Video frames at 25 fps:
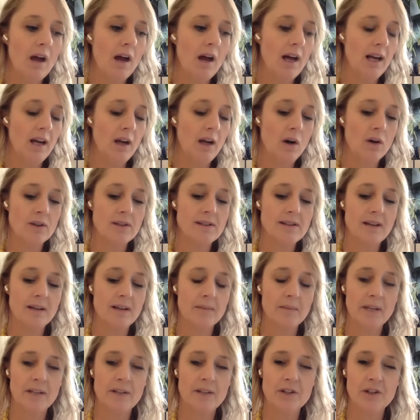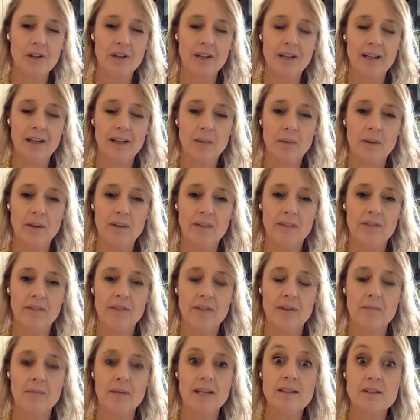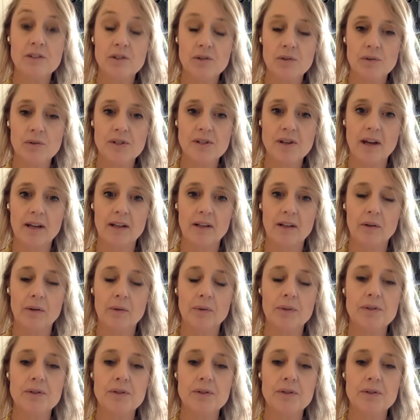alongside my journey with the menstrual cycle.